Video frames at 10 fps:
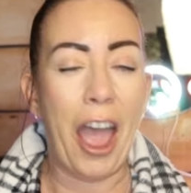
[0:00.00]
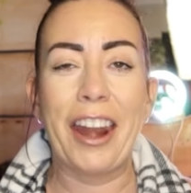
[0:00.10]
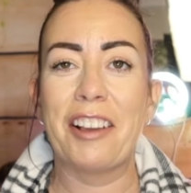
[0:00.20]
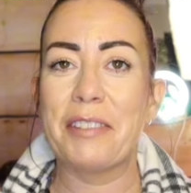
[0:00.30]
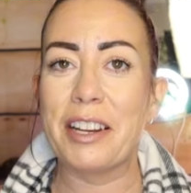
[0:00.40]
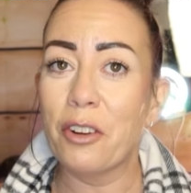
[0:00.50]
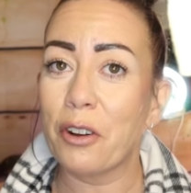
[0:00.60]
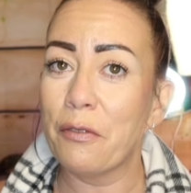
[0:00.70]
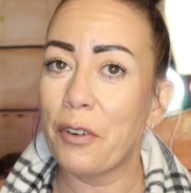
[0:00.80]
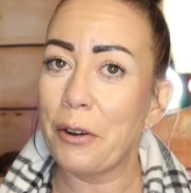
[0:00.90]
And I've been
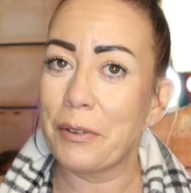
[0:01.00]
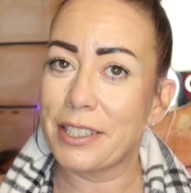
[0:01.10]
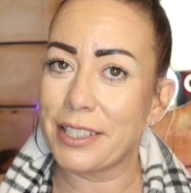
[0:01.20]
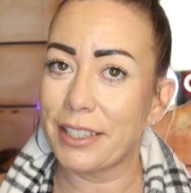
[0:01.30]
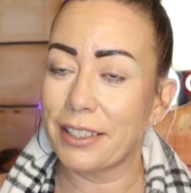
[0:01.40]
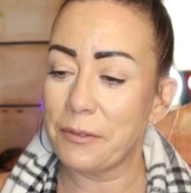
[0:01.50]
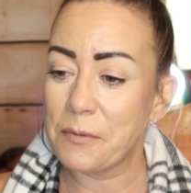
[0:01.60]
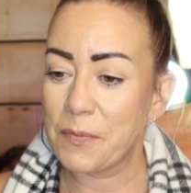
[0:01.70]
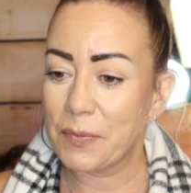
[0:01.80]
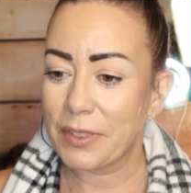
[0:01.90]
looking forward
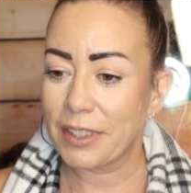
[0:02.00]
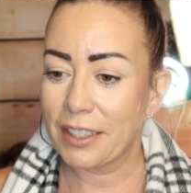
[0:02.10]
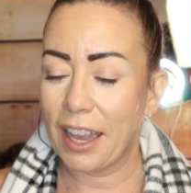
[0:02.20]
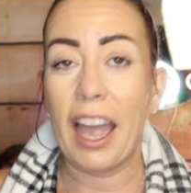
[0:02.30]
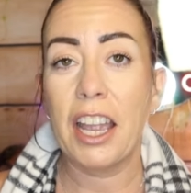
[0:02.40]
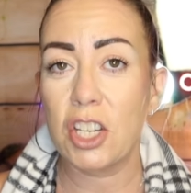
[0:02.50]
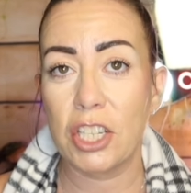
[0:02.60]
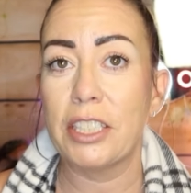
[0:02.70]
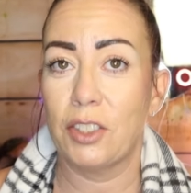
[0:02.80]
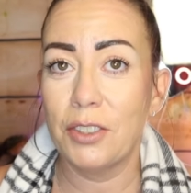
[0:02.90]
to
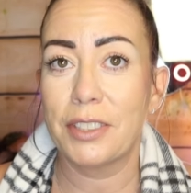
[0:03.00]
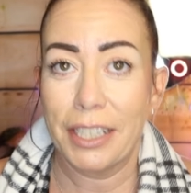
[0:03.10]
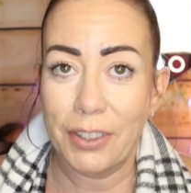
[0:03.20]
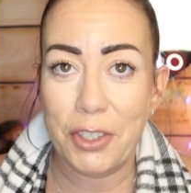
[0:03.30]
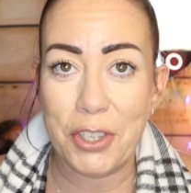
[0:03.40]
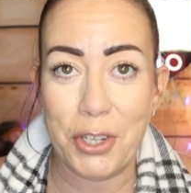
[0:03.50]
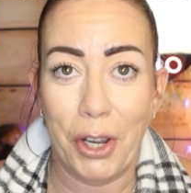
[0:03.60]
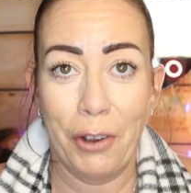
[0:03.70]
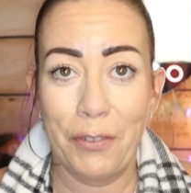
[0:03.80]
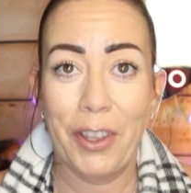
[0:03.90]
actually using the
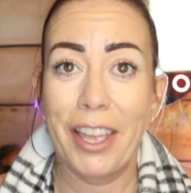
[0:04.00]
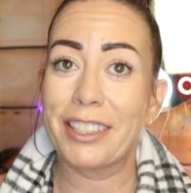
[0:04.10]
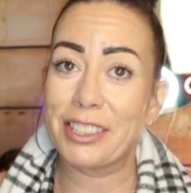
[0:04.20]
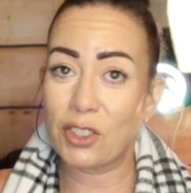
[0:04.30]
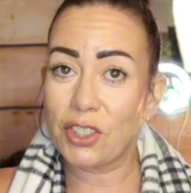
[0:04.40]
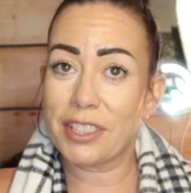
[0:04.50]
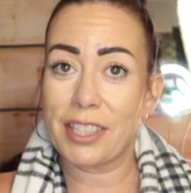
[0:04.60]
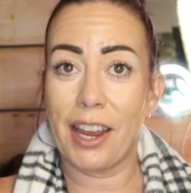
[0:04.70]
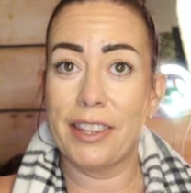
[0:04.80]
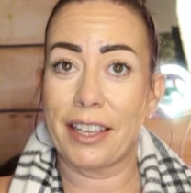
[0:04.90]
stuff because it's just
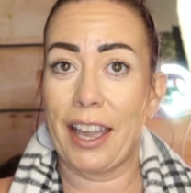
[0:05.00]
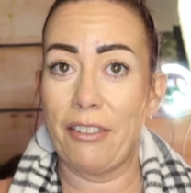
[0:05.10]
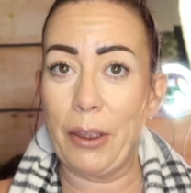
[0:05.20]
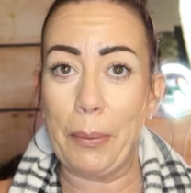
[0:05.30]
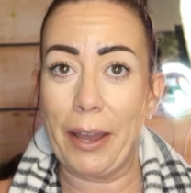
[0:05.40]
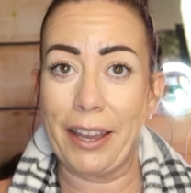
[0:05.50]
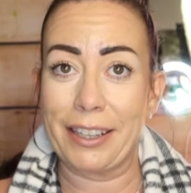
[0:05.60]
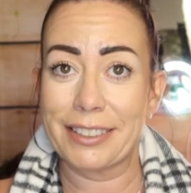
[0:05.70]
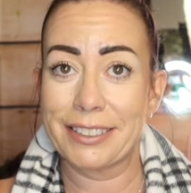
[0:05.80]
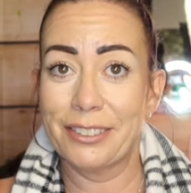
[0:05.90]
sat in the carrier
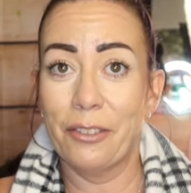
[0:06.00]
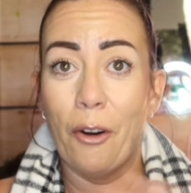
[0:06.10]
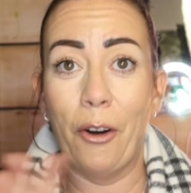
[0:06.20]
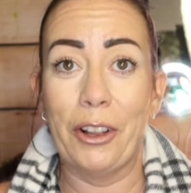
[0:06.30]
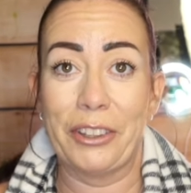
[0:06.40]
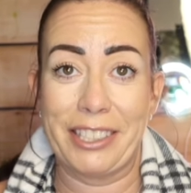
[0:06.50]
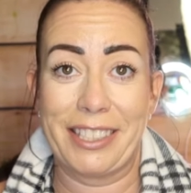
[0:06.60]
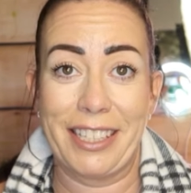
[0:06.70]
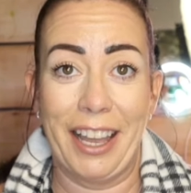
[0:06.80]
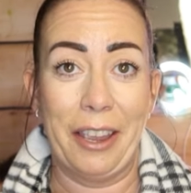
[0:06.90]
bags all
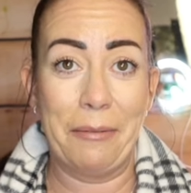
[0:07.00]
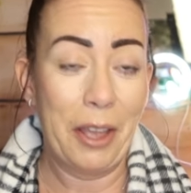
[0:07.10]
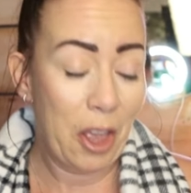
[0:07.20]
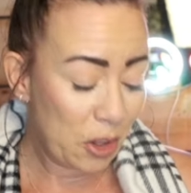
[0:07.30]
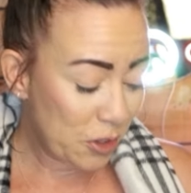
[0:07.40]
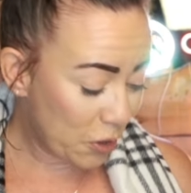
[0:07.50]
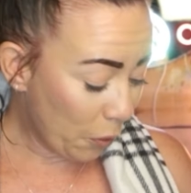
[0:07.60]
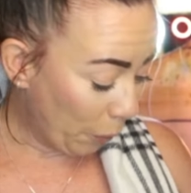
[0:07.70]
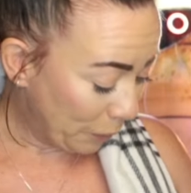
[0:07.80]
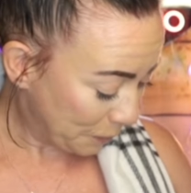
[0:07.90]
this time.
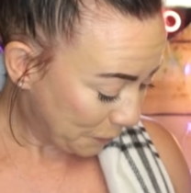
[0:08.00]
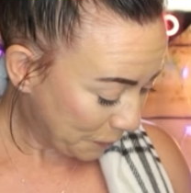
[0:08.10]
So